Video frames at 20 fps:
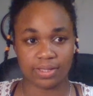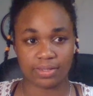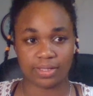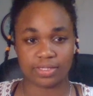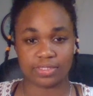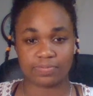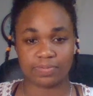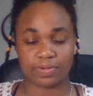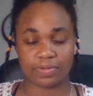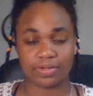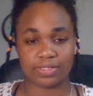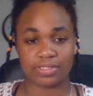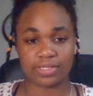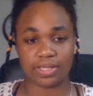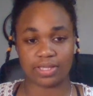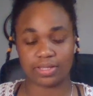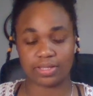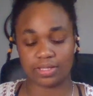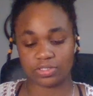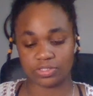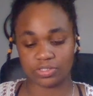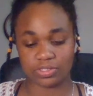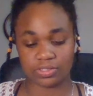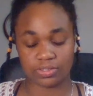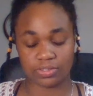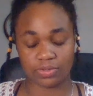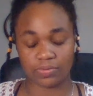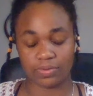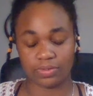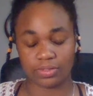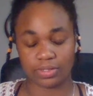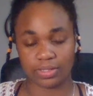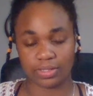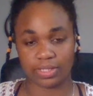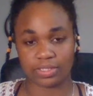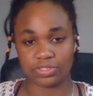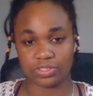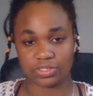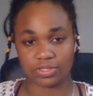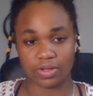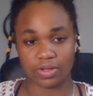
Like, Spirit is saying, like, just hold on. Like, just